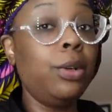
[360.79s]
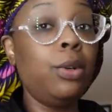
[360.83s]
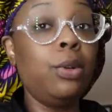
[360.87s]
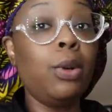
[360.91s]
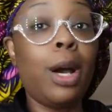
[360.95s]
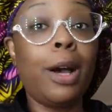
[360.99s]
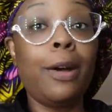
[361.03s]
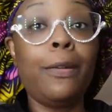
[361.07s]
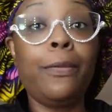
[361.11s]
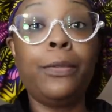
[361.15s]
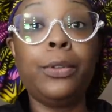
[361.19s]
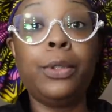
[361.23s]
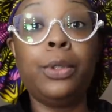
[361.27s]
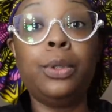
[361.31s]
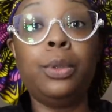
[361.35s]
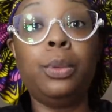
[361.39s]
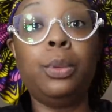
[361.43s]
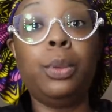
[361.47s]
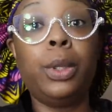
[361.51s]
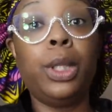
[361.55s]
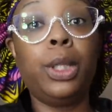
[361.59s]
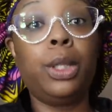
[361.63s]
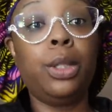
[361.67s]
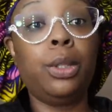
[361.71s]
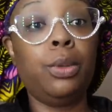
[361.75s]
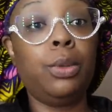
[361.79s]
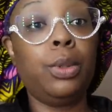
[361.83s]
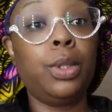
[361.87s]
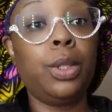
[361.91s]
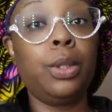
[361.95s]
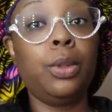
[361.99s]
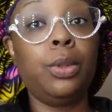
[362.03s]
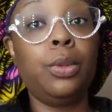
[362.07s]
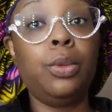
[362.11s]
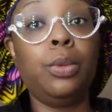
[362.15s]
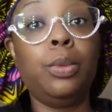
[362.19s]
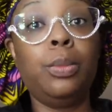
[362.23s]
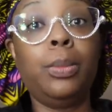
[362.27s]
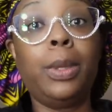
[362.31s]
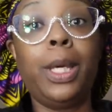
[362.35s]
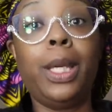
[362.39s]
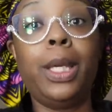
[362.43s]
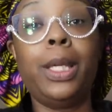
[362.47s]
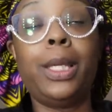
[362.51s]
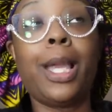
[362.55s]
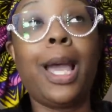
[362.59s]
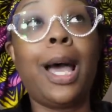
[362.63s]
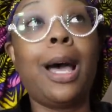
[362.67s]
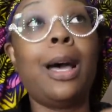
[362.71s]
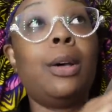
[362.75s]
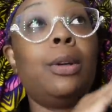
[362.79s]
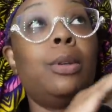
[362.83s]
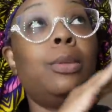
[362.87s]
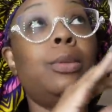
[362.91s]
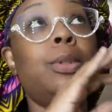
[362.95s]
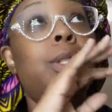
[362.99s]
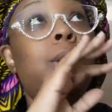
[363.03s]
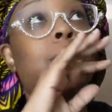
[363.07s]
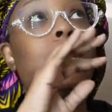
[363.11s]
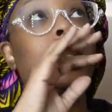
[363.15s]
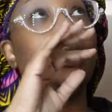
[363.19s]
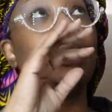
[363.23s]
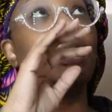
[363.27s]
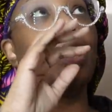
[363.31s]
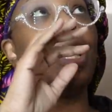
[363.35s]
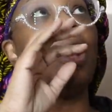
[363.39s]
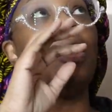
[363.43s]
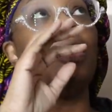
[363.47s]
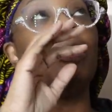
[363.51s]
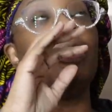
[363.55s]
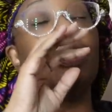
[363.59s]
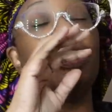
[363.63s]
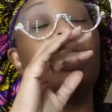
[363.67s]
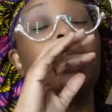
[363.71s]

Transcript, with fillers: who I fool with YouTube and y'all just talk